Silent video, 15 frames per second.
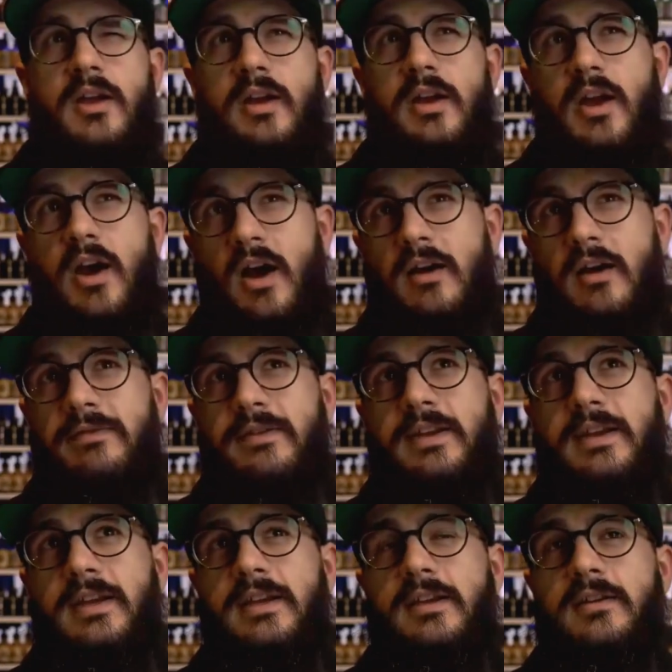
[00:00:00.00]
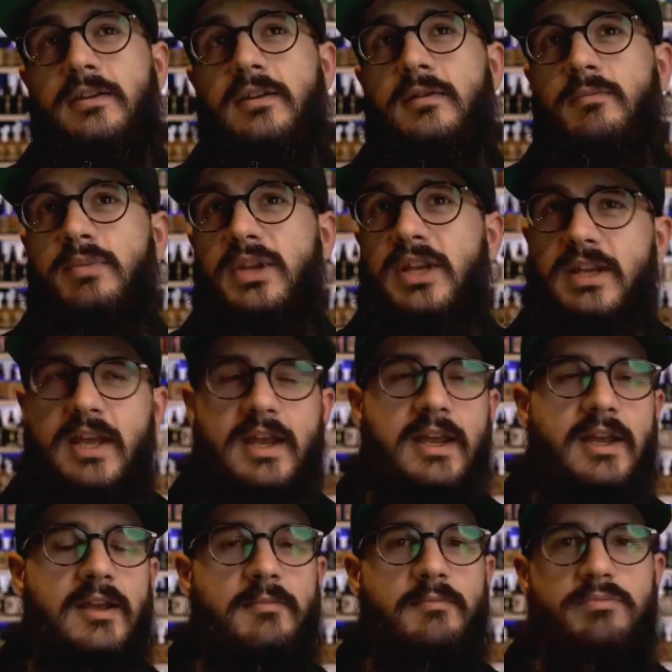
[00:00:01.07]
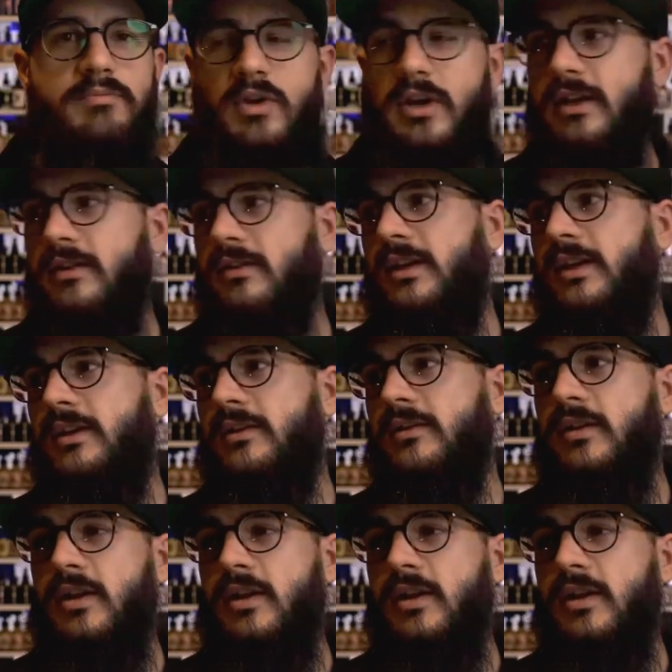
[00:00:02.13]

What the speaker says: coffee, pecan, praline,